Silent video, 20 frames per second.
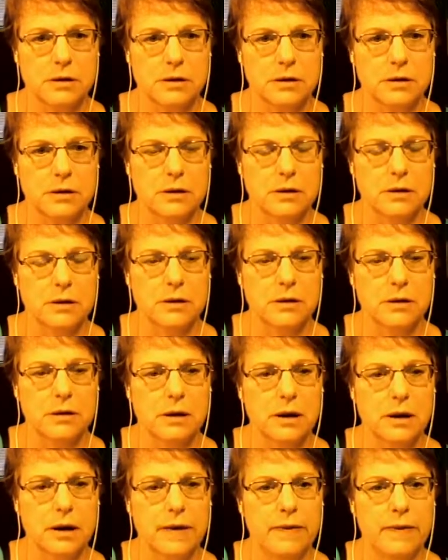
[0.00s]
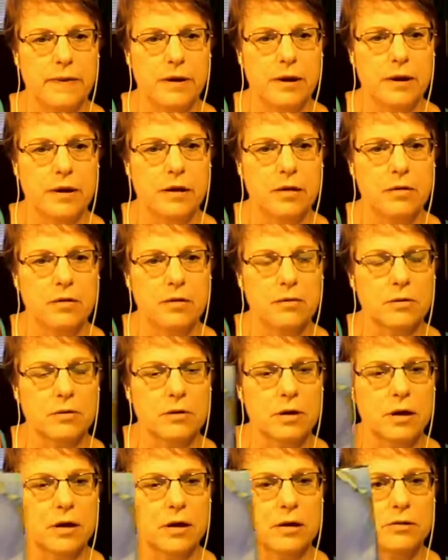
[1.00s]
And they can
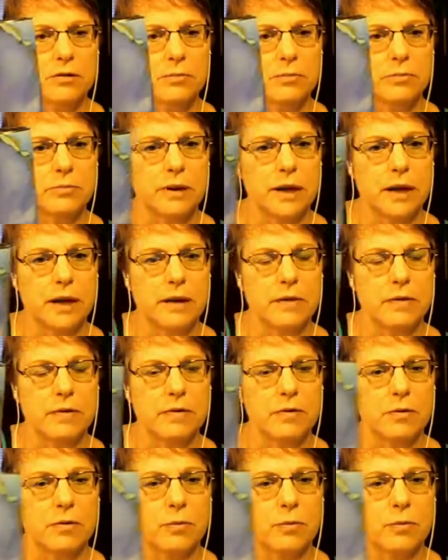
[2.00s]
contemplate the